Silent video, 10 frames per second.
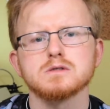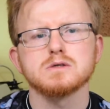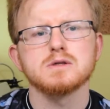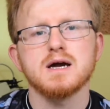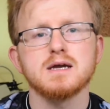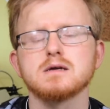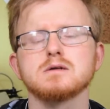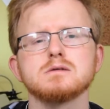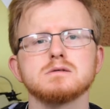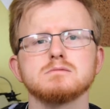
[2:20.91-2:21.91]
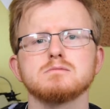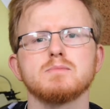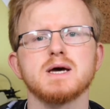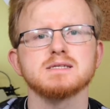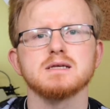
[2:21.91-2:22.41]
so that it can
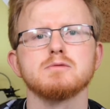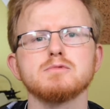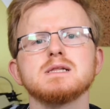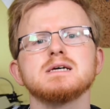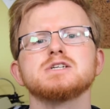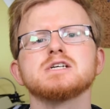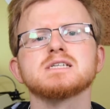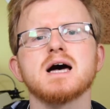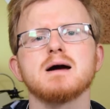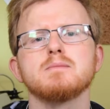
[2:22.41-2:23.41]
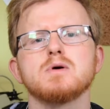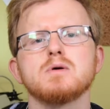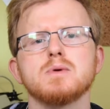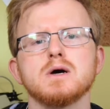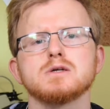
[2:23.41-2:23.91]
basically release your time up